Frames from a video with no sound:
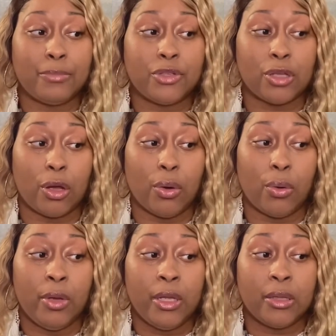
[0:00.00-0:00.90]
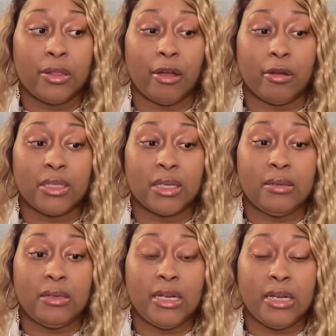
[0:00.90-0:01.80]
So there is a
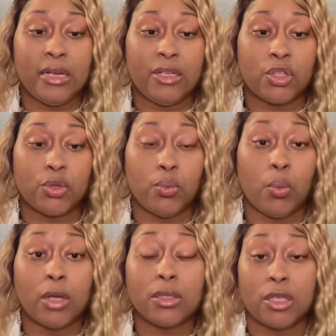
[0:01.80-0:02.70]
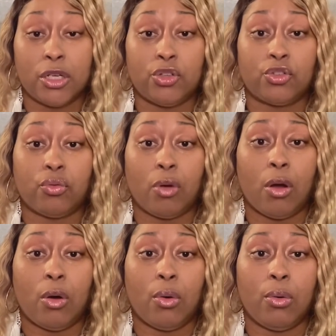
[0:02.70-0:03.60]
need to want to
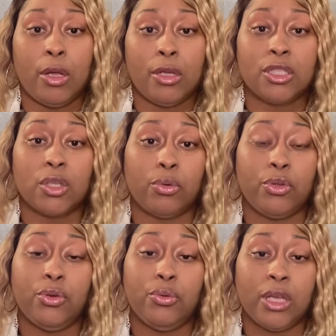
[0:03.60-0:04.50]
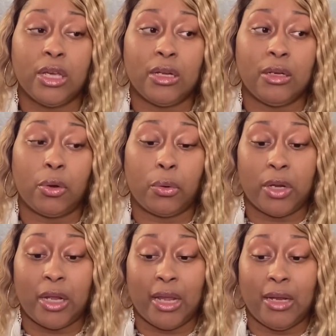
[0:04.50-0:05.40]
control so you can
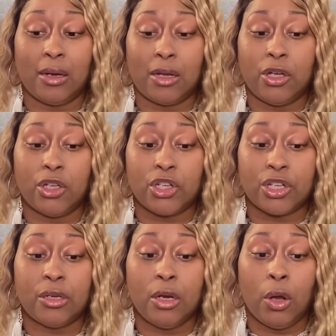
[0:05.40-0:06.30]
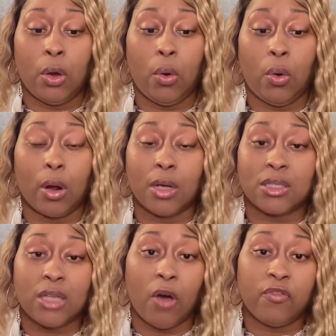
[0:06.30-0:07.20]
create a cushion or a
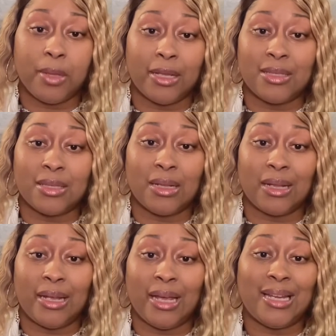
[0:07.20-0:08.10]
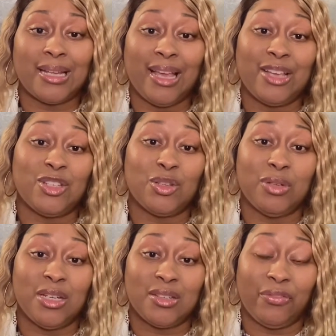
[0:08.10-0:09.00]
soft place to land in case you
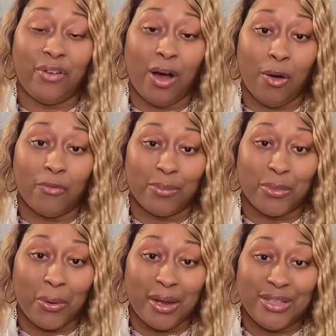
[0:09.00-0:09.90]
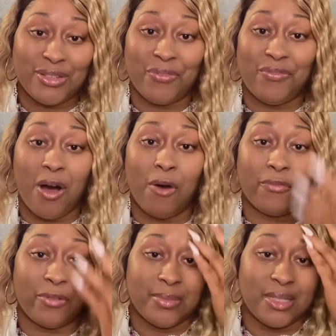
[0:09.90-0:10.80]
need to fall from grace or fall
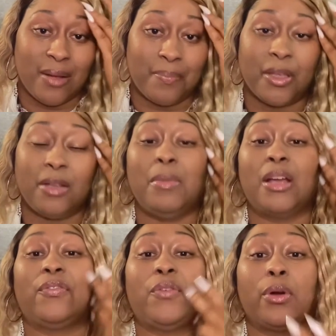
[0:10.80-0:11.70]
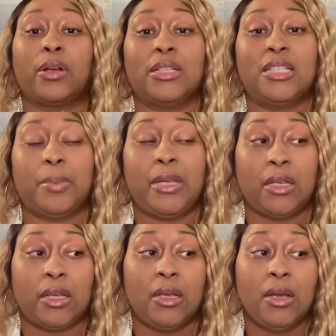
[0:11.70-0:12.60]
from something, metaphorically
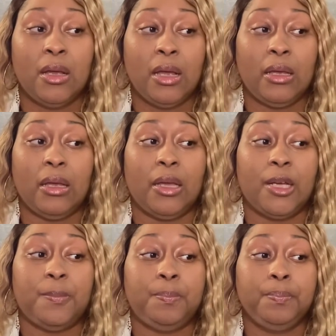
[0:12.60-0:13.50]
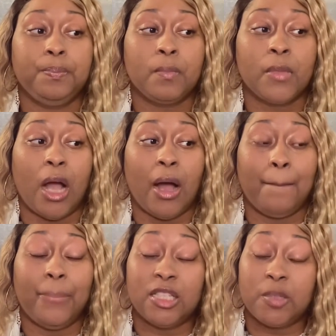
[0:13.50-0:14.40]
speaking.
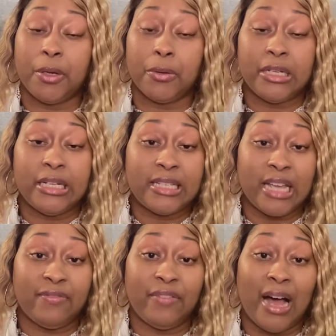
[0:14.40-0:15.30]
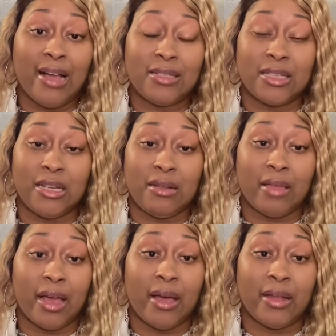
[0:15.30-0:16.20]
But Spirit is advising
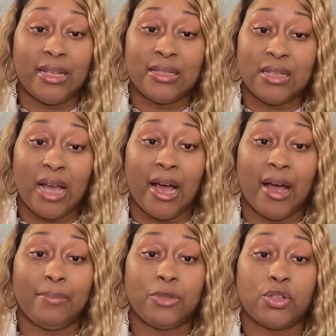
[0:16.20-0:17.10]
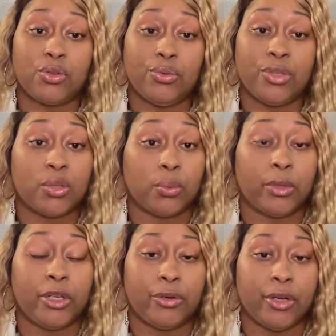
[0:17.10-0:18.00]
that it's time to
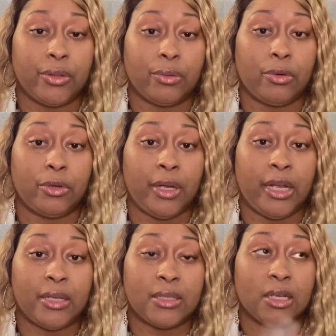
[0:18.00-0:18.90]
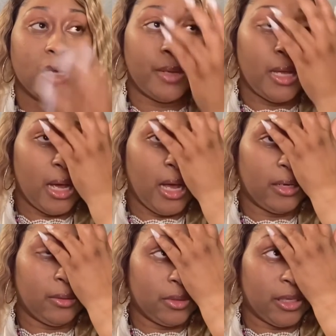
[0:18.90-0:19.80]
surrender and throw your hands up.
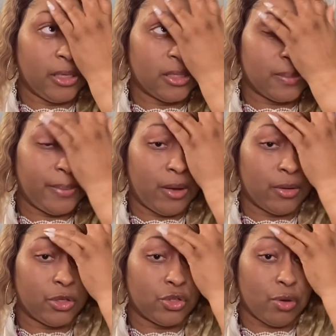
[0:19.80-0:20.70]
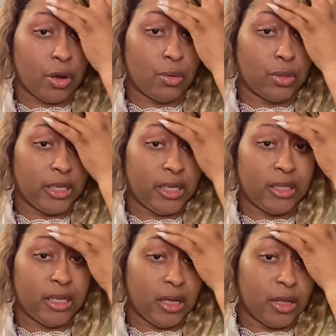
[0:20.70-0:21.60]
I don't think it's about controlling
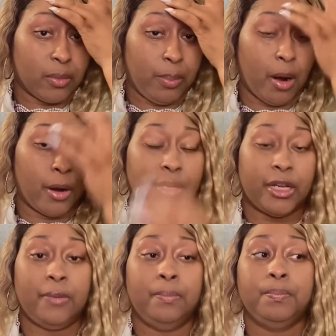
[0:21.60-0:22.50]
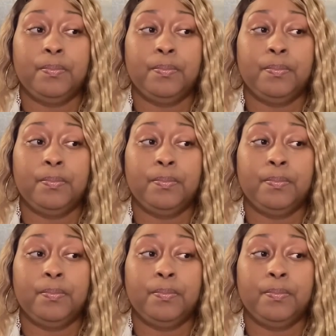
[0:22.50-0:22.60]
the other party.